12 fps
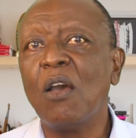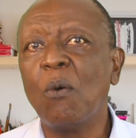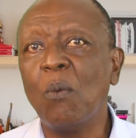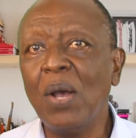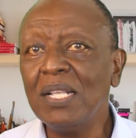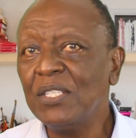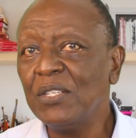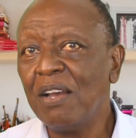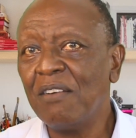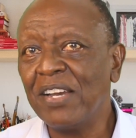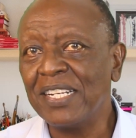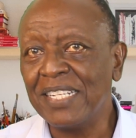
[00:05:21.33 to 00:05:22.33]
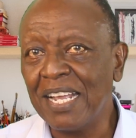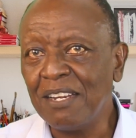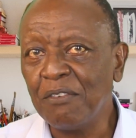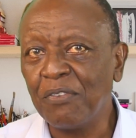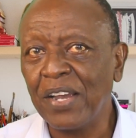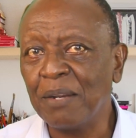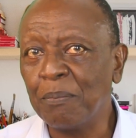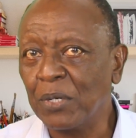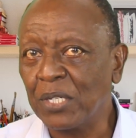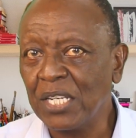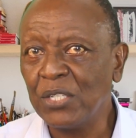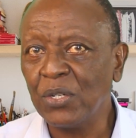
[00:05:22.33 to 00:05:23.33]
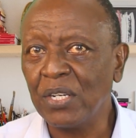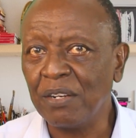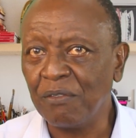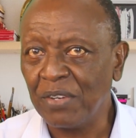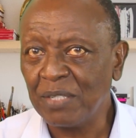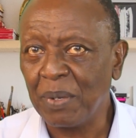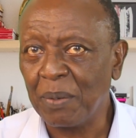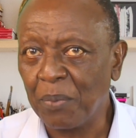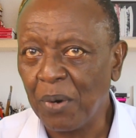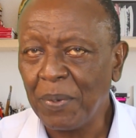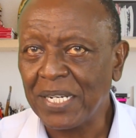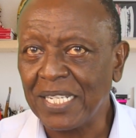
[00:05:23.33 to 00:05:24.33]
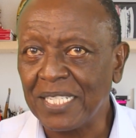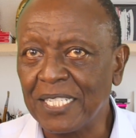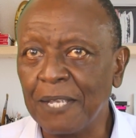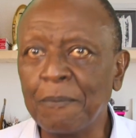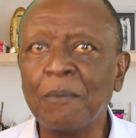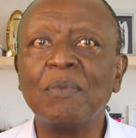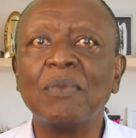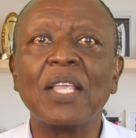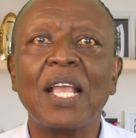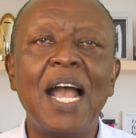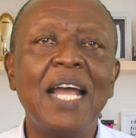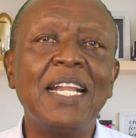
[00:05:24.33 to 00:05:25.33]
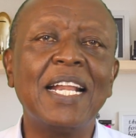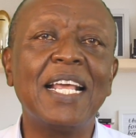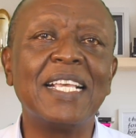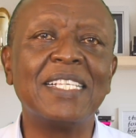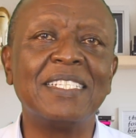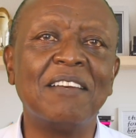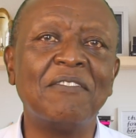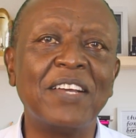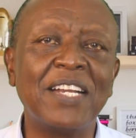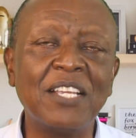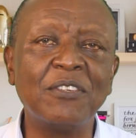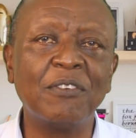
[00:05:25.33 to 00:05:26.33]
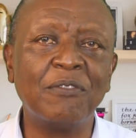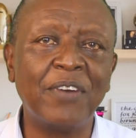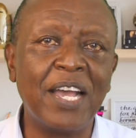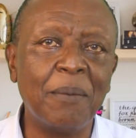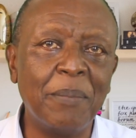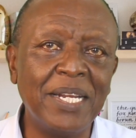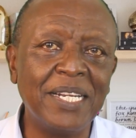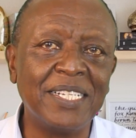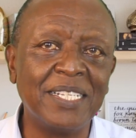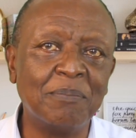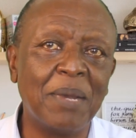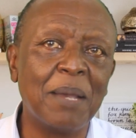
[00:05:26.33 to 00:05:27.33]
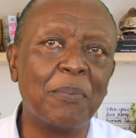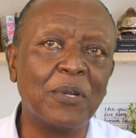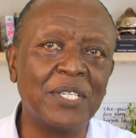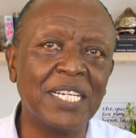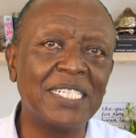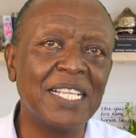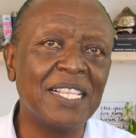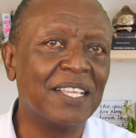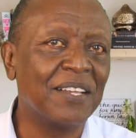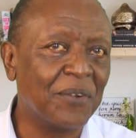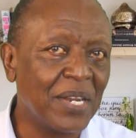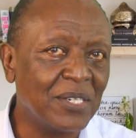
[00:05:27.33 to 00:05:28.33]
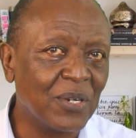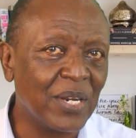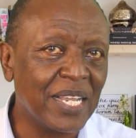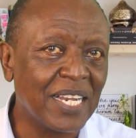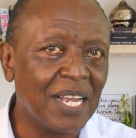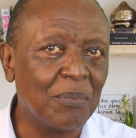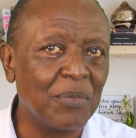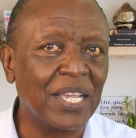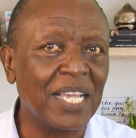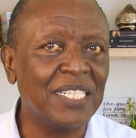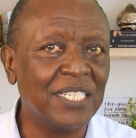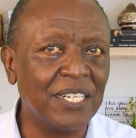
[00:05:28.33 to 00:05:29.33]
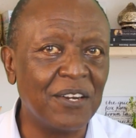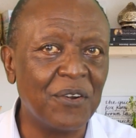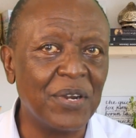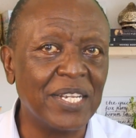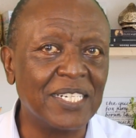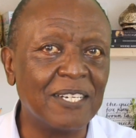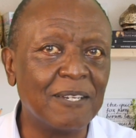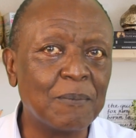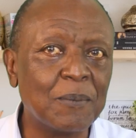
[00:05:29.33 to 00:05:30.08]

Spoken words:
Once you have identified potential investment properties, analyze their financial viabilities by projecting the rental income they can generate.